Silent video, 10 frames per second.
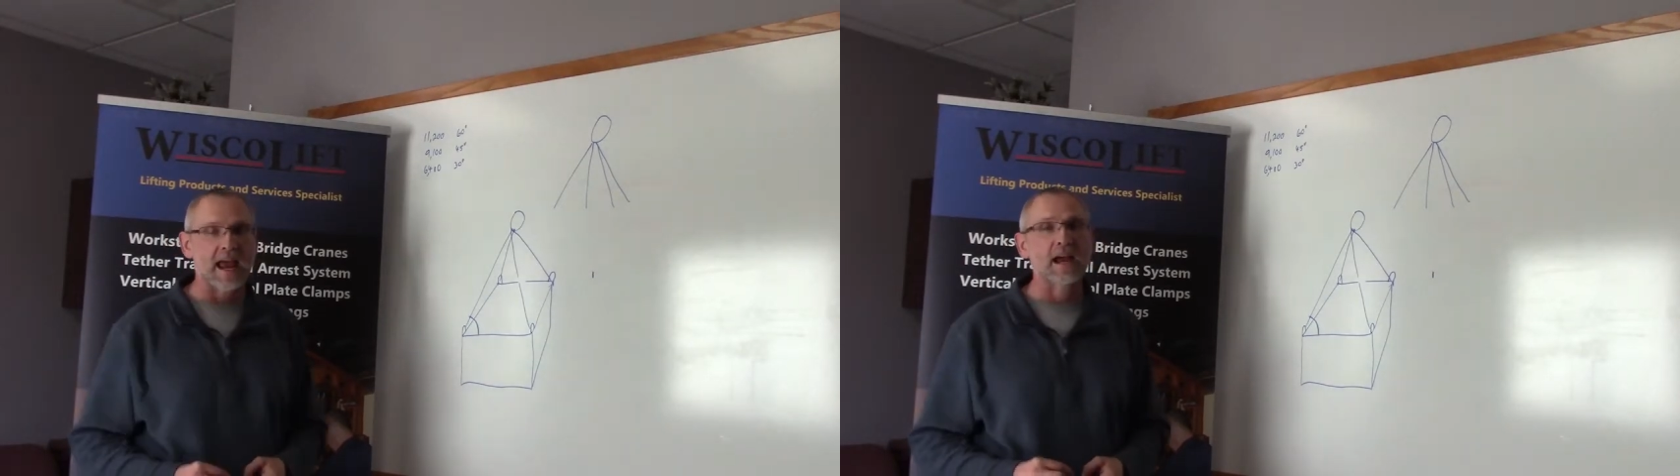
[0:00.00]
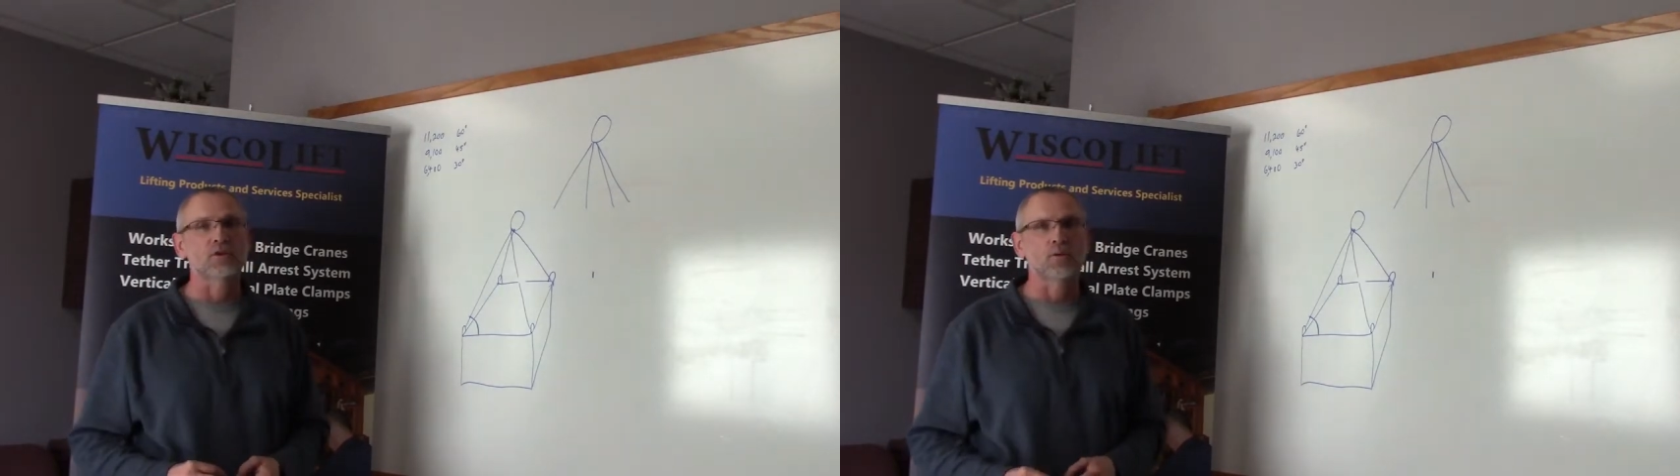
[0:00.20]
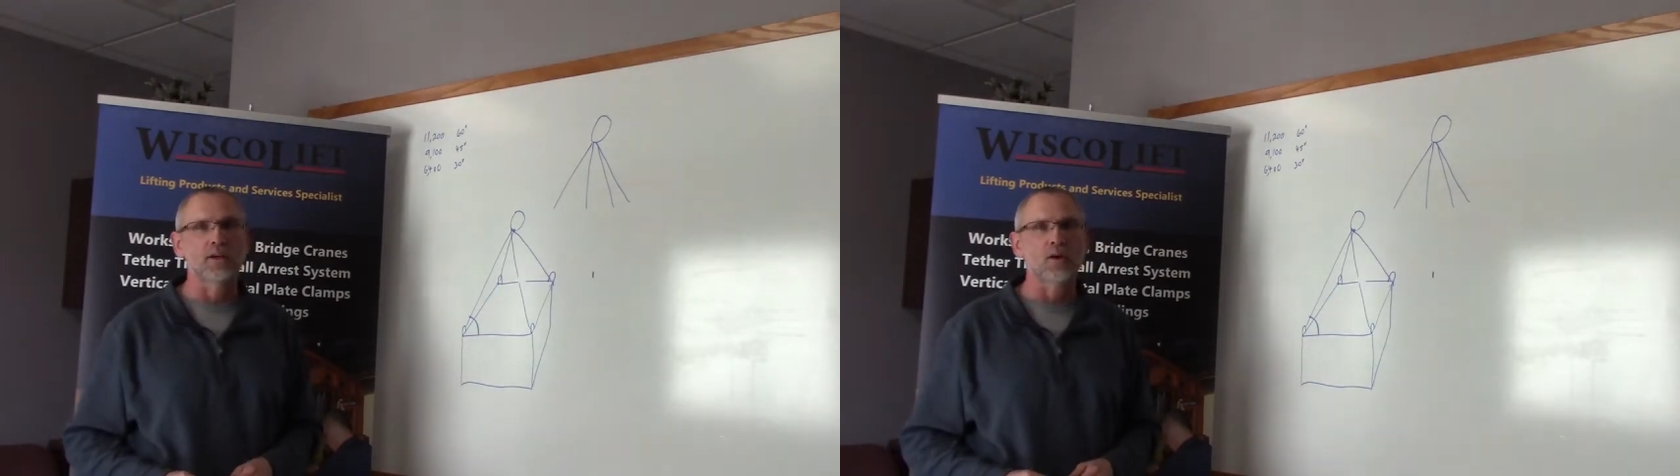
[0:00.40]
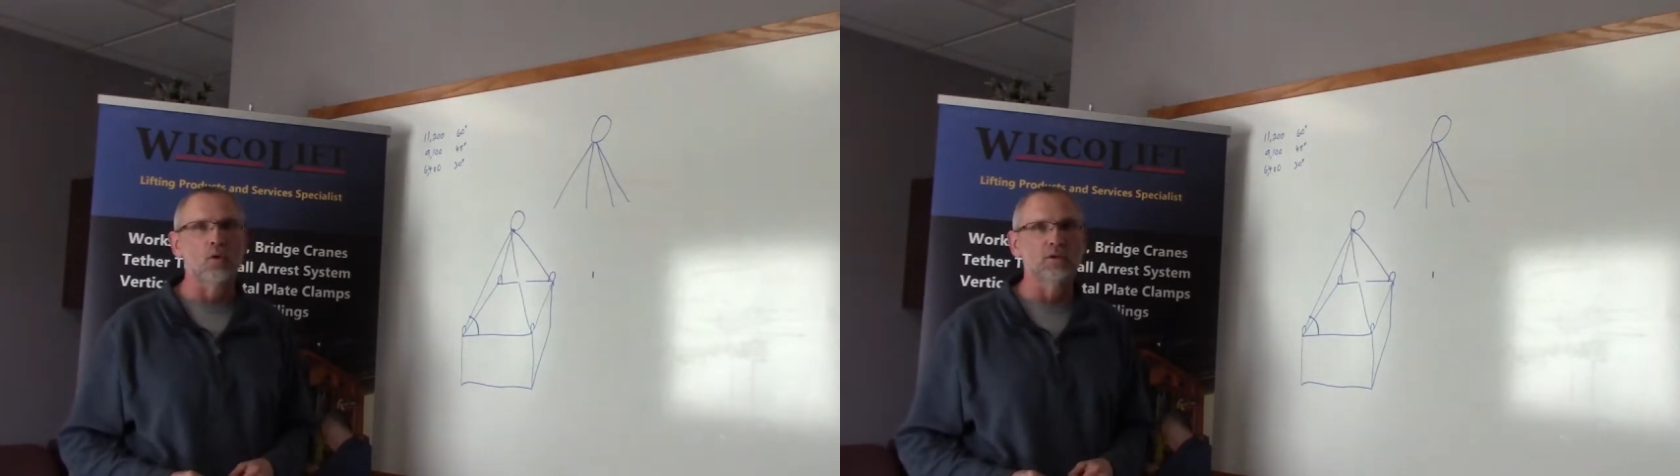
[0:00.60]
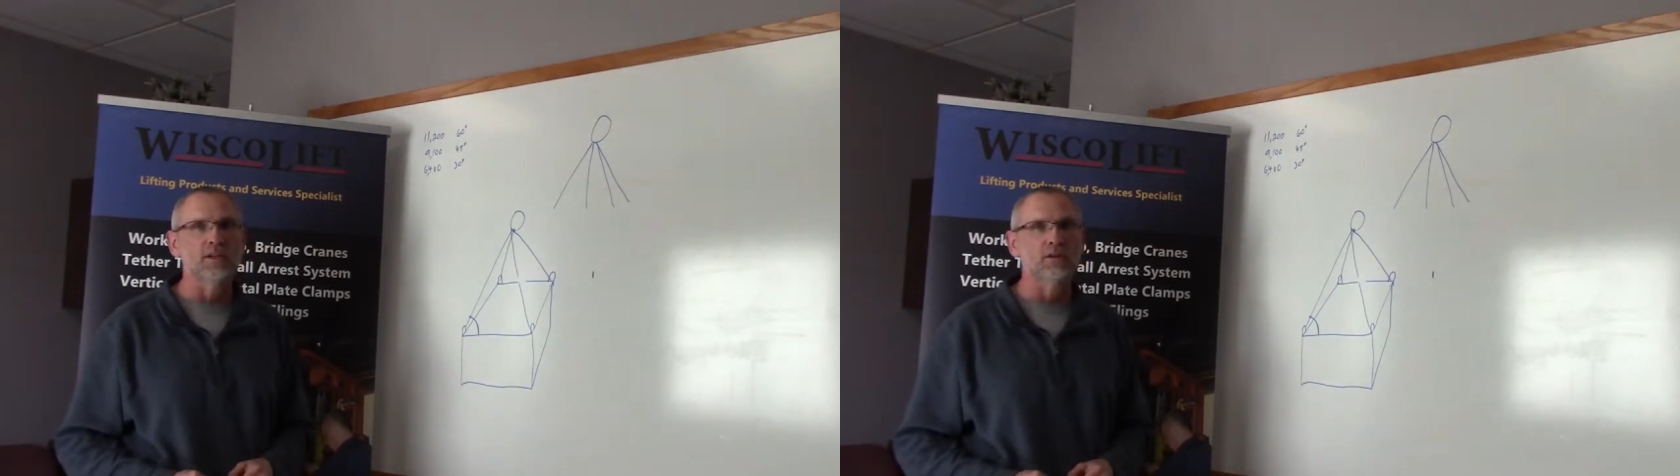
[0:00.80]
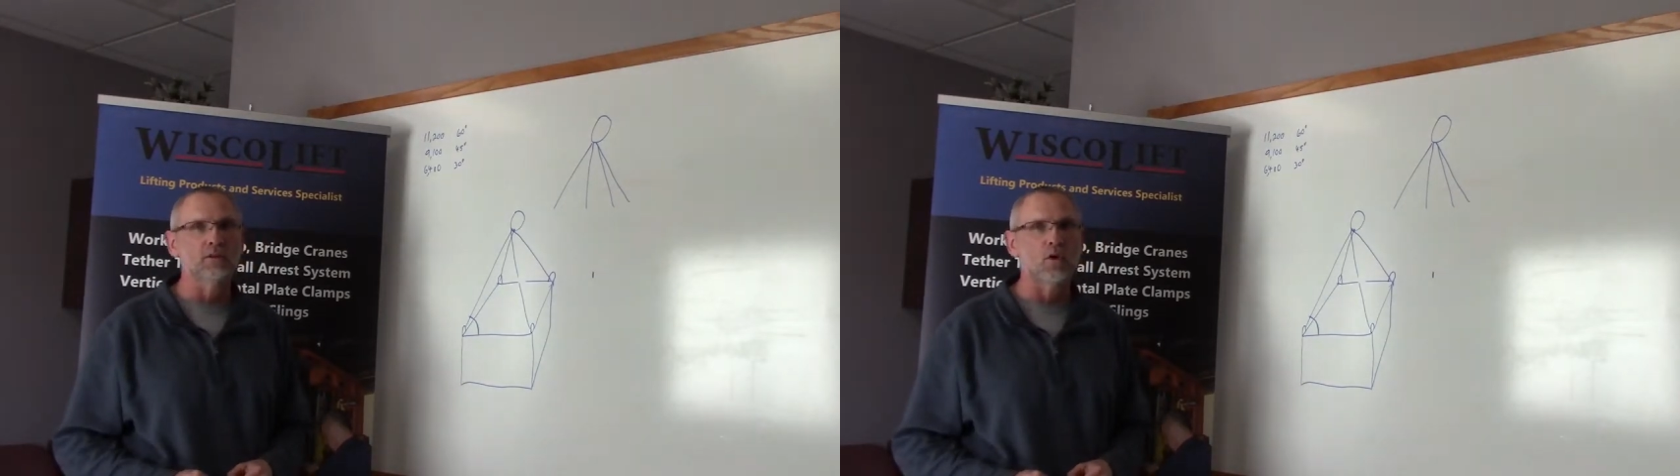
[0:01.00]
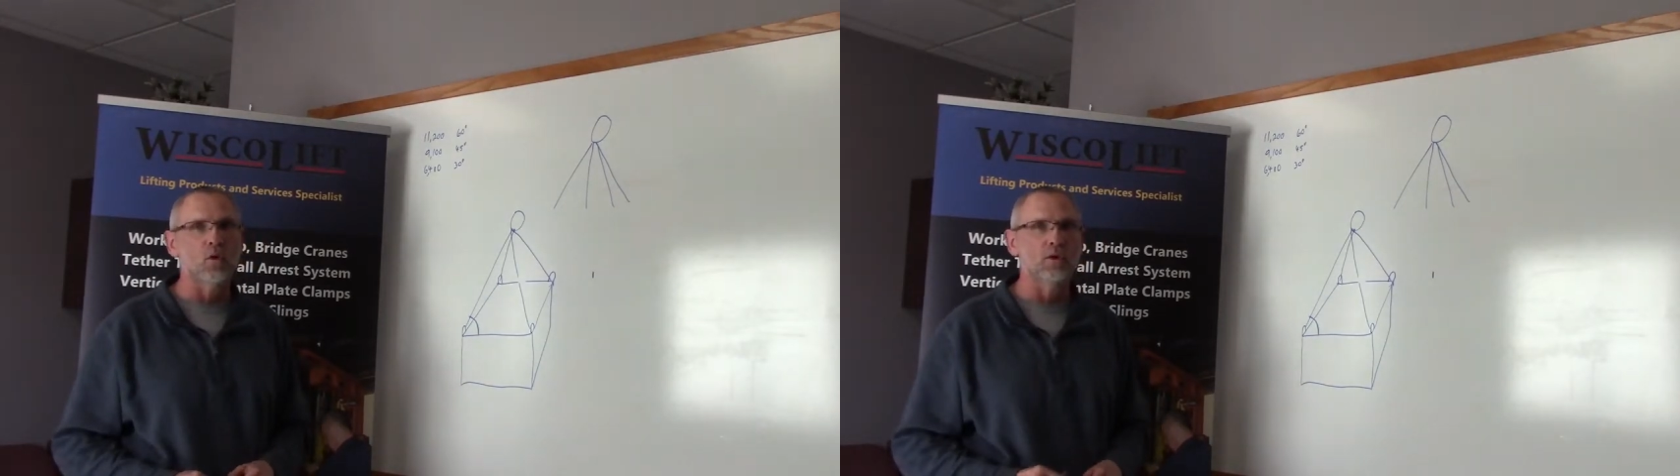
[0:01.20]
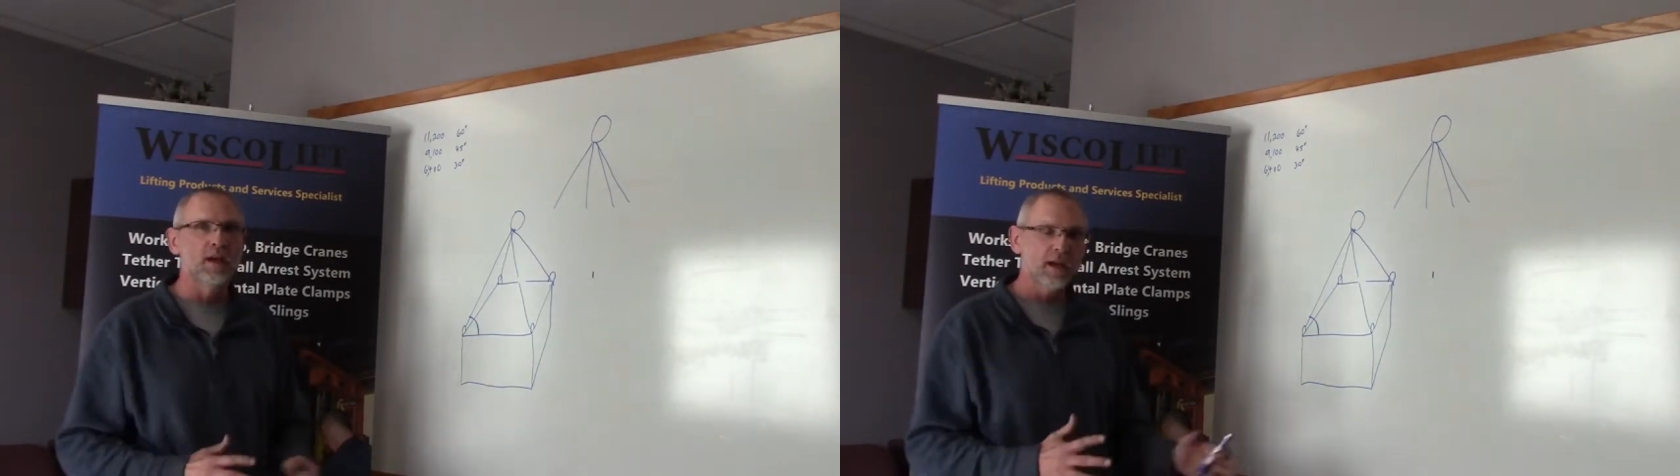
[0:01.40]
actually holding the
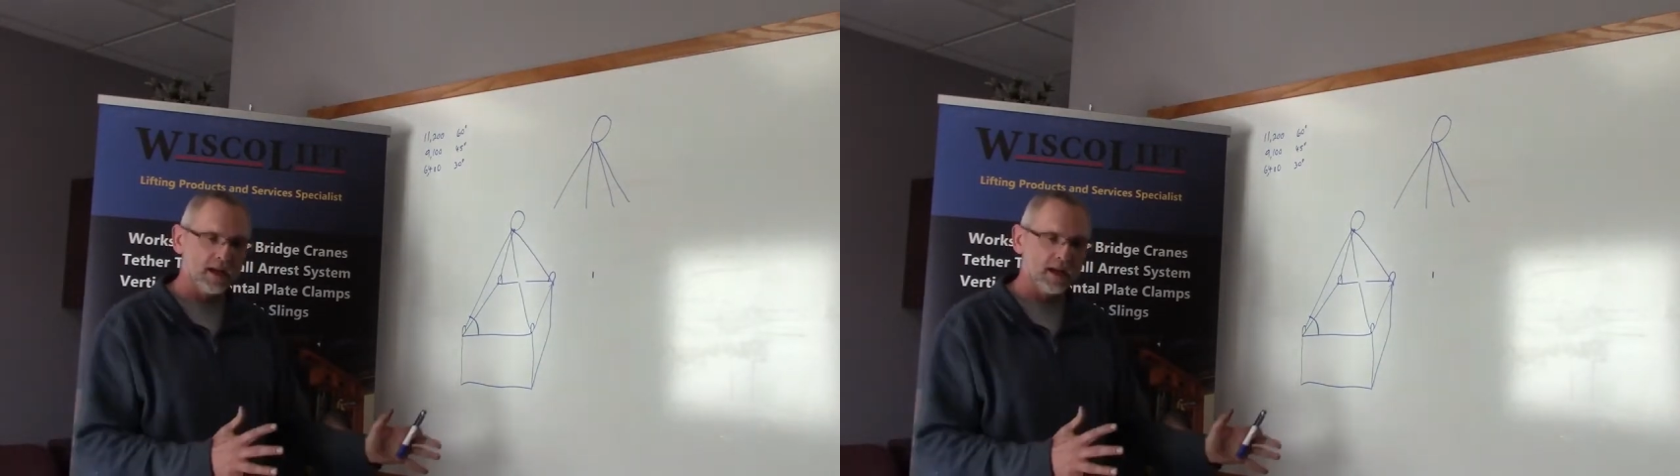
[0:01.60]
load.